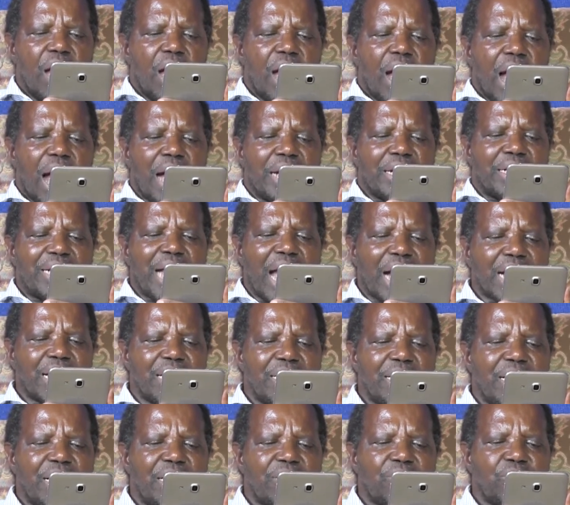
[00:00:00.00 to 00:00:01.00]
and
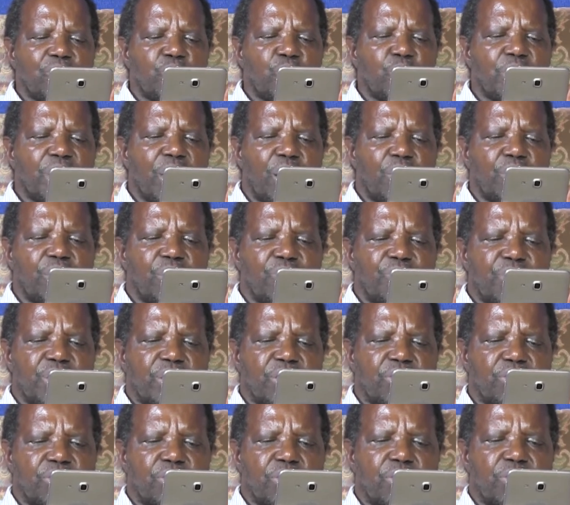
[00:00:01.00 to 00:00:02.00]
darkness without
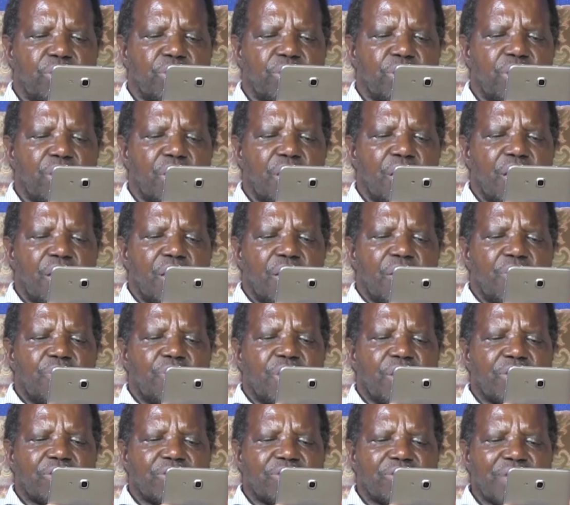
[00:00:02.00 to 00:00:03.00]
divination.
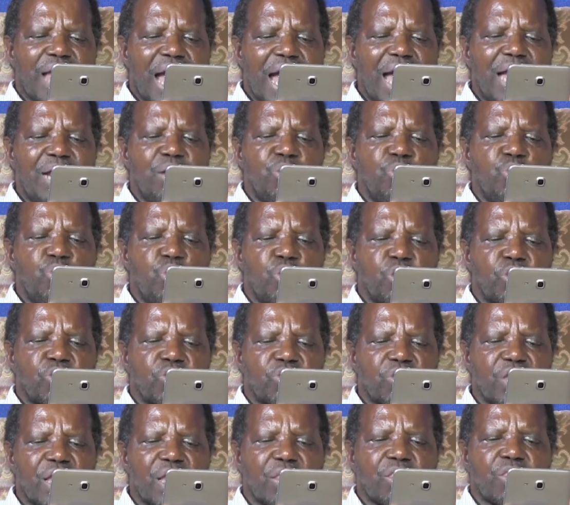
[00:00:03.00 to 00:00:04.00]
The sun will
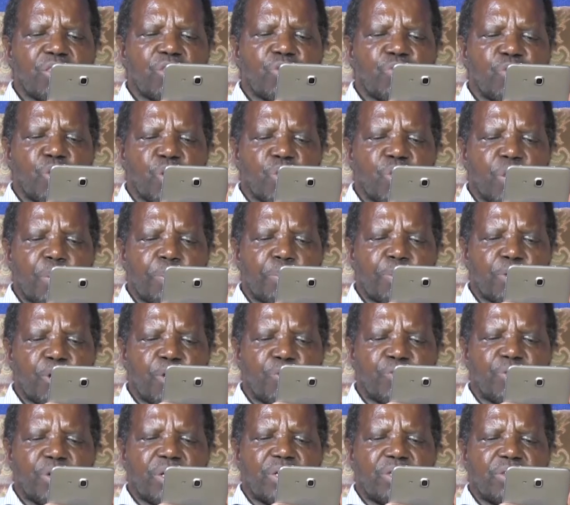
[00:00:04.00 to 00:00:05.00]
set for the
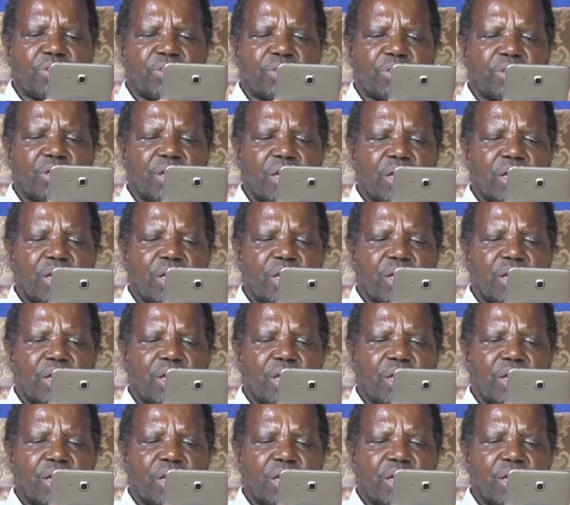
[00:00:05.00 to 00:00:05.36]
prophets,